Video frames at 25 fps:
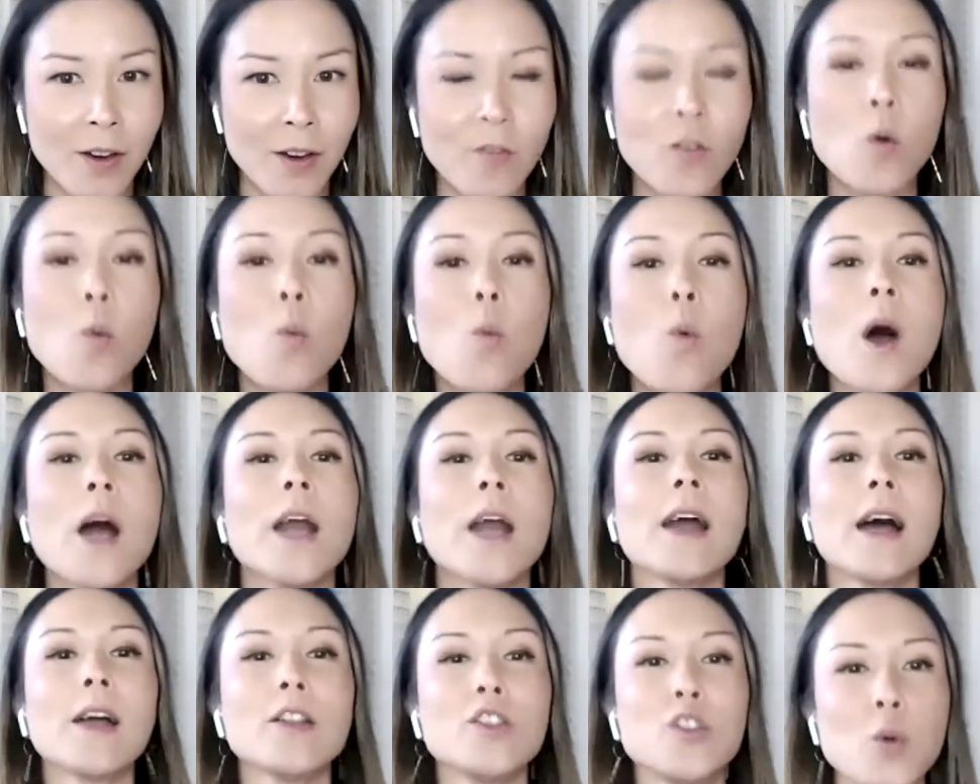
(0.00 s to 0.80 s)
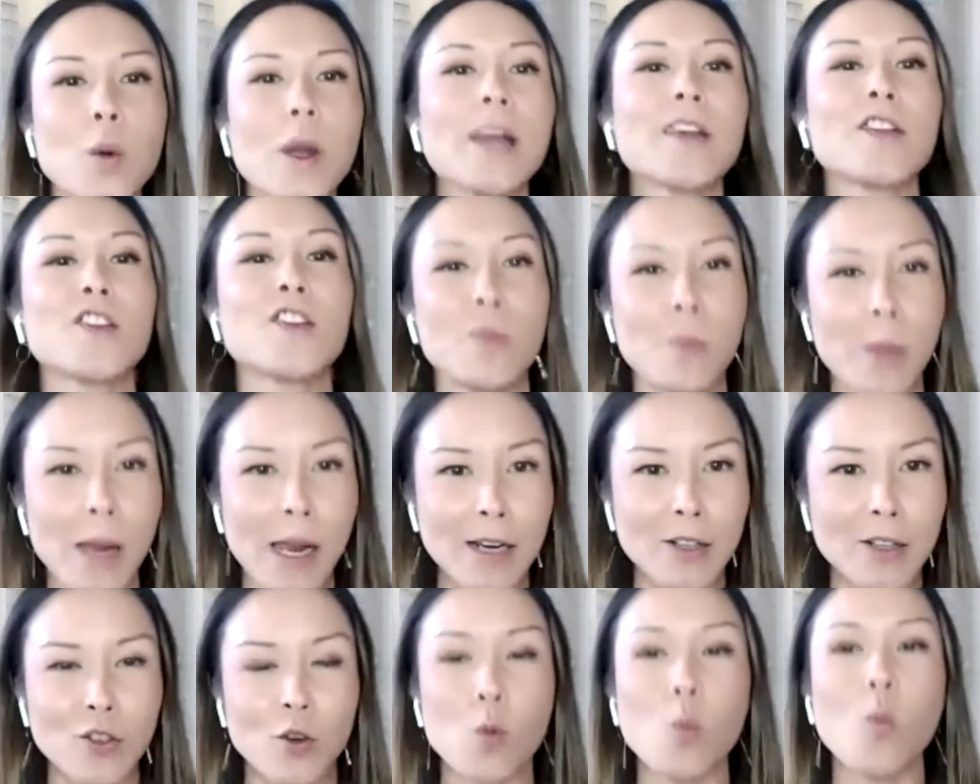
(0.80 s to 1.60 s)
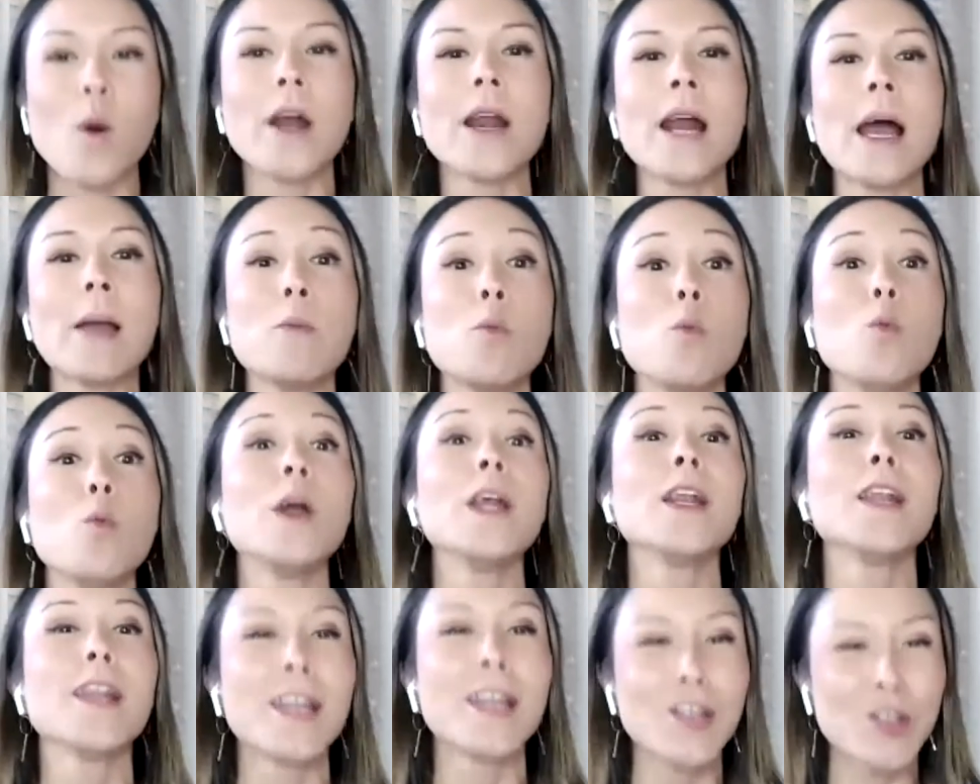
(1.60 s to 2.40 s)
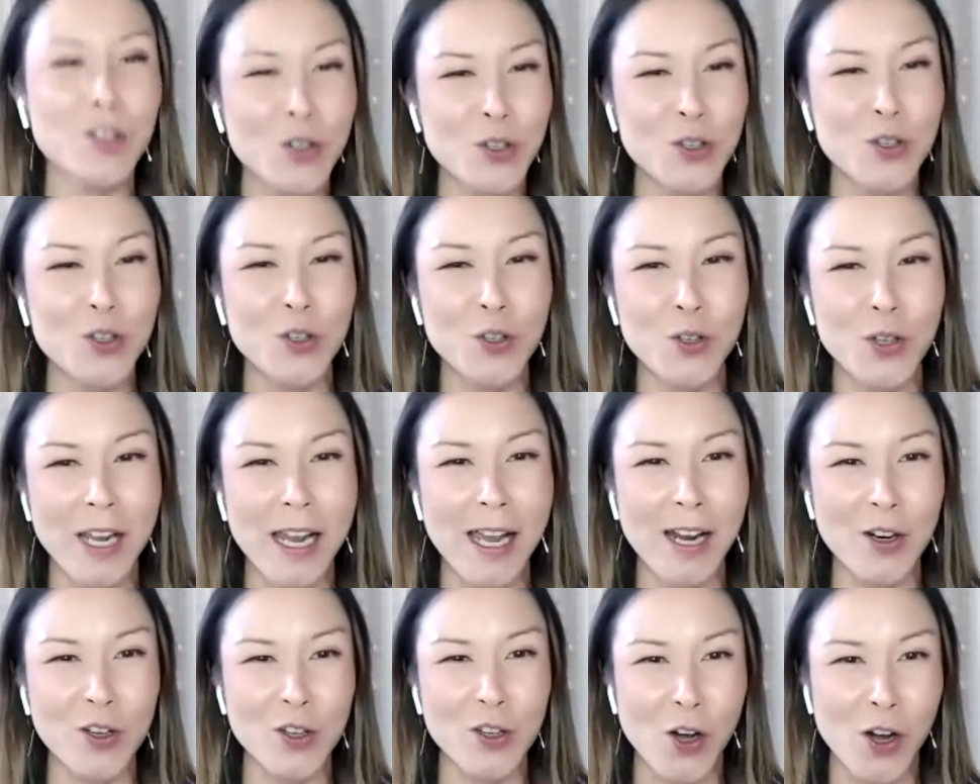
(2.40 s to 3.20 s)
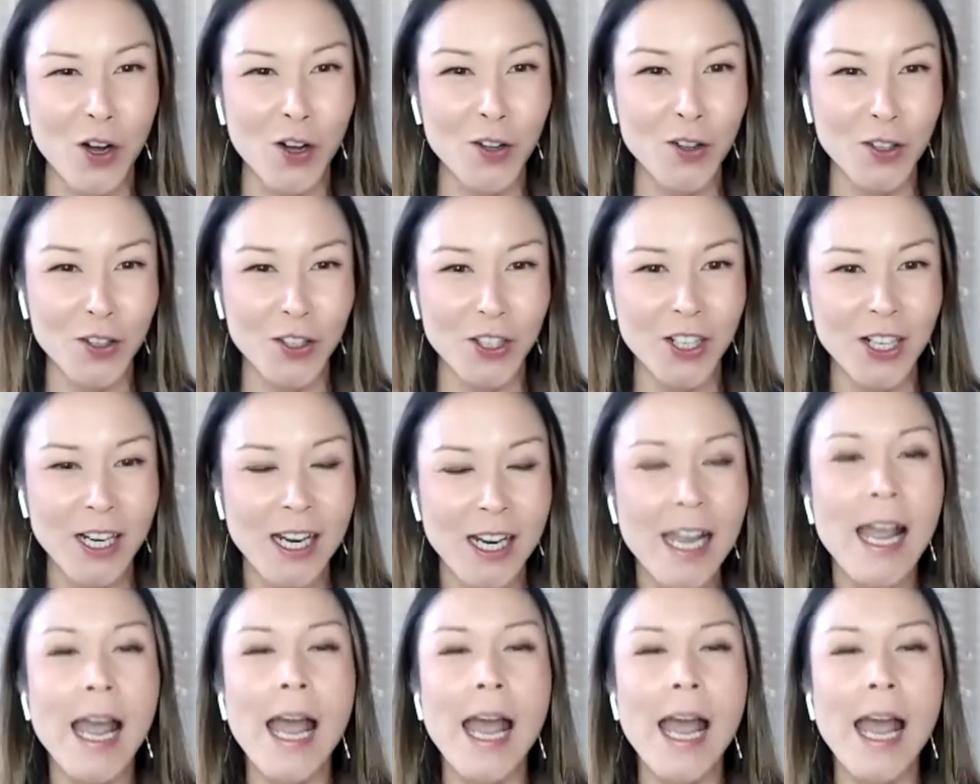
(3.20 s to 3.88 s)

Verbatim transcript: for what to expect or what I'm willing to do to get a dollar.